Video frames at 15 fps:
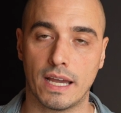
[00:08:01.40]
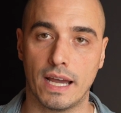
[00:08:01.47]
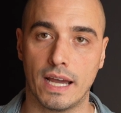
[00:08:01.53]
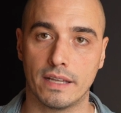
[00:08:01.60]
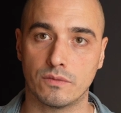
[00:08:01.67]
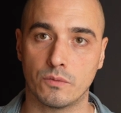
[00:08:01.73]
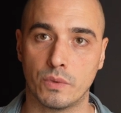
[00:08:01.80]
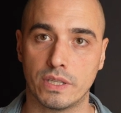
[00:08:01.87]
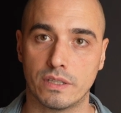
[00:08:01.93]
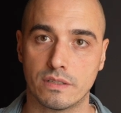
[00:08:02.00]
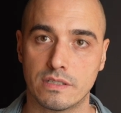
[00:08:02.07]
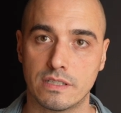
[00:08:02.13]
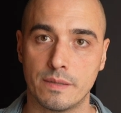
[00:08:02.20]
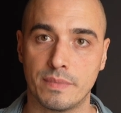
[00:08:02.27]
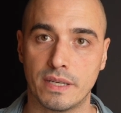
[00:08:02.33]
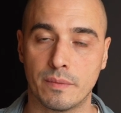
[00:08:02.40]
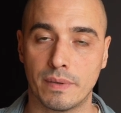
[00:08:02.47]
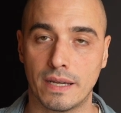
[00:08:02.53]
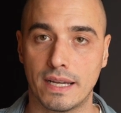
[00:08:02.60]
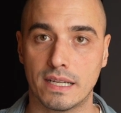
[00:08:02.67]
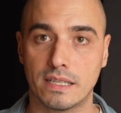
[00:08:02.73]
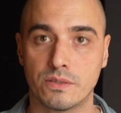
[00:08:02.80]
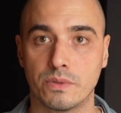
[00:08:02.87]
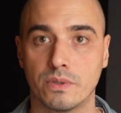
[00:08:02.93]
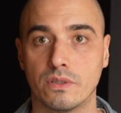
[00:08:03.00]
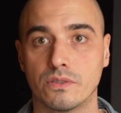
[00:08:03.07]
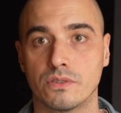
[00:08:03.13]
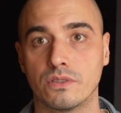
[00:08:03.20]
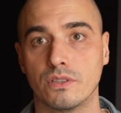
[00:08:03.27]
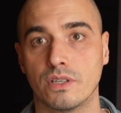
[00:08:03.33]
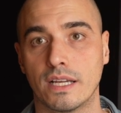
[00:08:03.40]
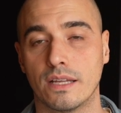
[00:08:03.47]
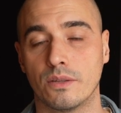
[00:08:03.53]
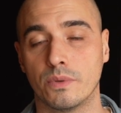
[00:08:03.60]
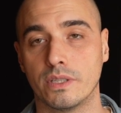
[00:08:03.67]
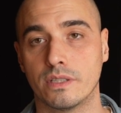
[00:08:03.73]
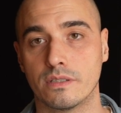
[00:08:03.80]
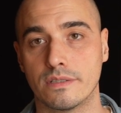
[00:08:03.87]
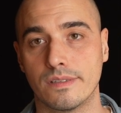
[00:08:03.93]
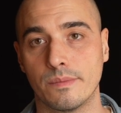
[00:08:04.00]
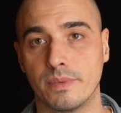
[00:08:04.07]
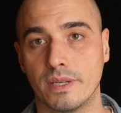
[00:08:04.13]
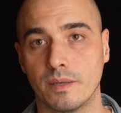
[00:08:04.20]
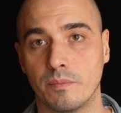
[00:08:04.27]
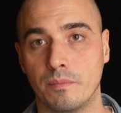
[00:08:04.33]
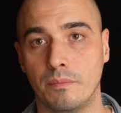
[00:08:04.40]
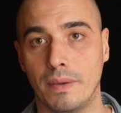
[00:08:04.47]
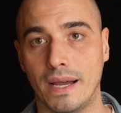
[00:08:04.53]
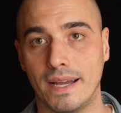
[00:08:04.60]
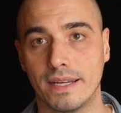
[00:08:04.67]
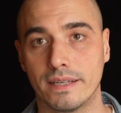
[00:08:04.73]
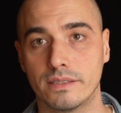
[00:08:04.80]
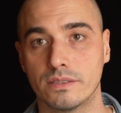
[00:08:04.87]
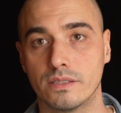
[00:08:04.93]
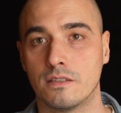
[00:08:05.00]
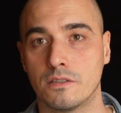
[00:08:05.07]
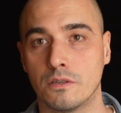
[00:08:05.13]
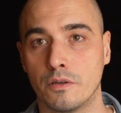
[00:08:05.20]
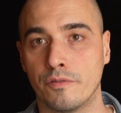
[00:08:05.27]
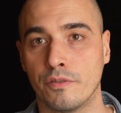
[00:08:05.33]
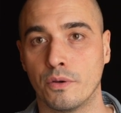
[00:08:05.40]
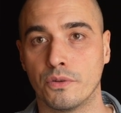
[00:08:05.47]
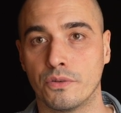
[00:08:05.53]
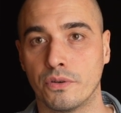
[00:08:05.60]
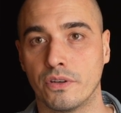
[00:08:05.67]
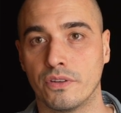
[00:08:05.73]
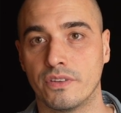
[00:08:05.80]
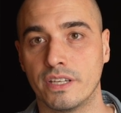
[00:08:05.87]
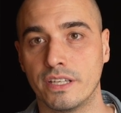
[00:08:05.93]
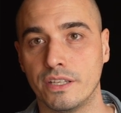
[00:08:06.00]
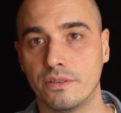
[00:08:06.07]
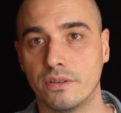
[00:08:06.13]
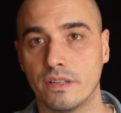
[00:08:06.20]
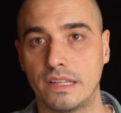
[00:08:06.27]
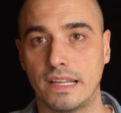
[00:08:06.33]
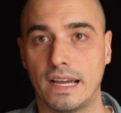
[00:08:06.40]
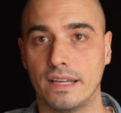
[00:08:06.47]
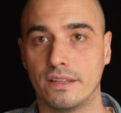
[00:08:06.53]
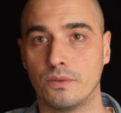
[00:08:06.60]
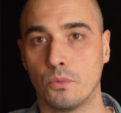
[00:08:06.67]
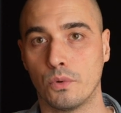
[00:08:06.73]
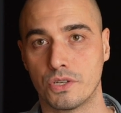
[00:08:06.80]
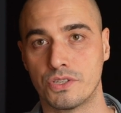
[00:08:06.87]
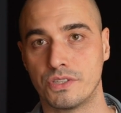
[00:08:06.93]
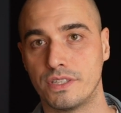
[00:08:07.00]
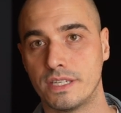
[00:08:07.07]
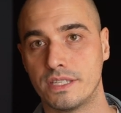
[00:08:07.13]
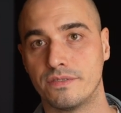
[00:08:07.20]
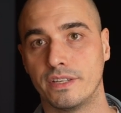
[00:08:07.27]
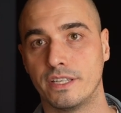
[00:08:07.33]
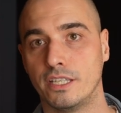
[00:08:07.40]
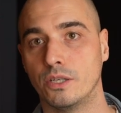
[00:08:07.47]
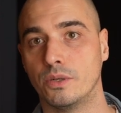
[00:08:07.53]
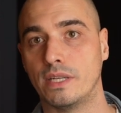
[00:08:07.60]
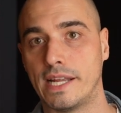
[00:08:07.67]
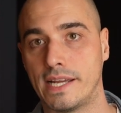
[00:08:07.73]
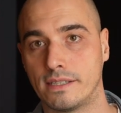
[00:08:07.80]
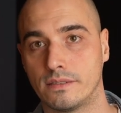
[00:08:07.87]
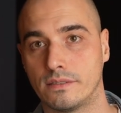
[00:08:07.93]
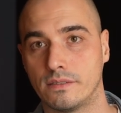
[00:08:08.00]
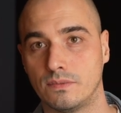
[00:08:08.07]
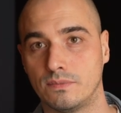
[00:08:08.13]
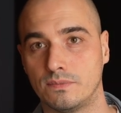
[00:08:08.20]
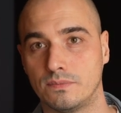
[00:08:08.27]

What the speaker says: at winter sleeping pads. We'll also look at winter sleeping bags. So if you want to continue on that, watch this video next.